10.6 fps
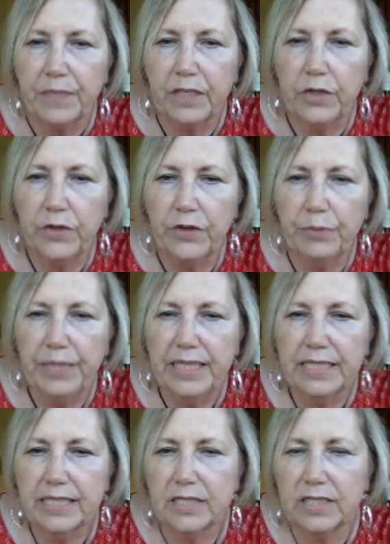you know, there'd be
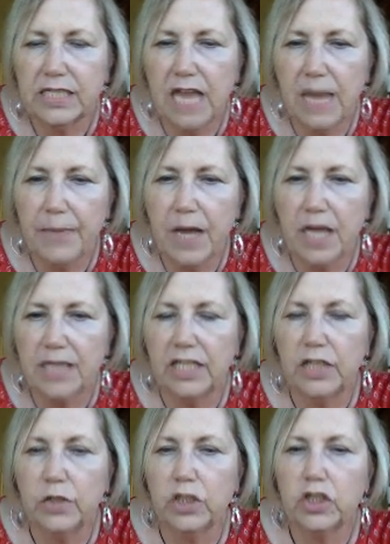this little stopcock that
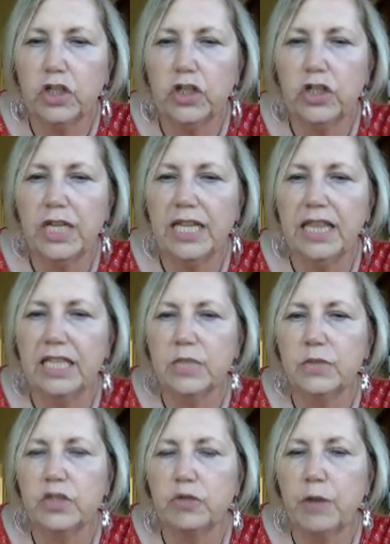you could turn and things
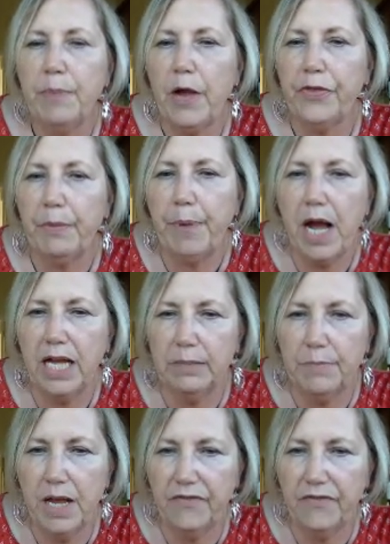would drip out the bottom